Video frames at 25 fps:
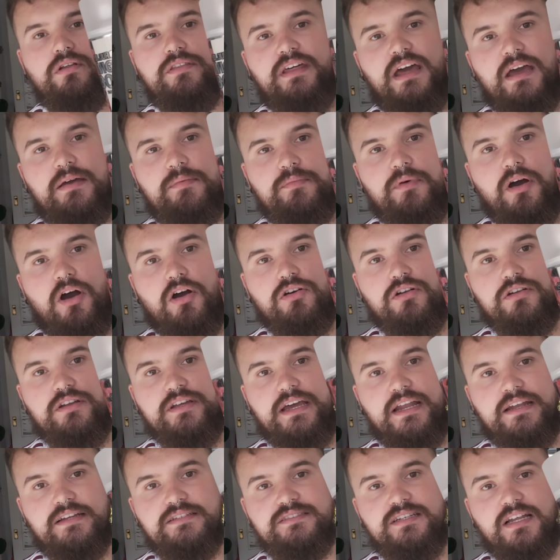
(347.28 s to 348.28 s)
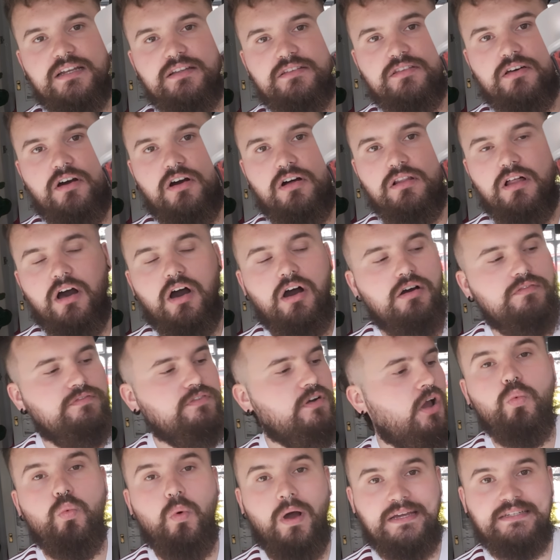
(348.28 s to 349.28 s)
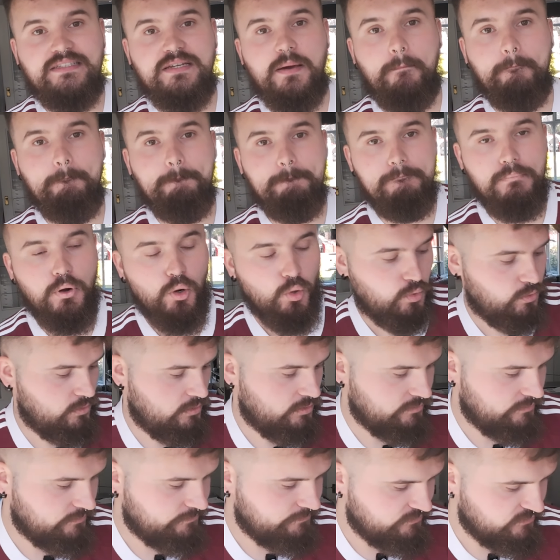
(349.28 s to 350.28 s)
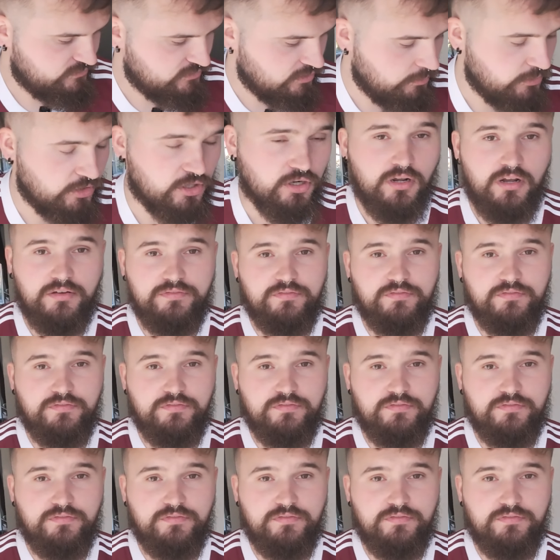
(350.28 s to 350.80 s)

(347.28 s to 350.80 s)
of them are going to get the zenithal of white bone from the Colour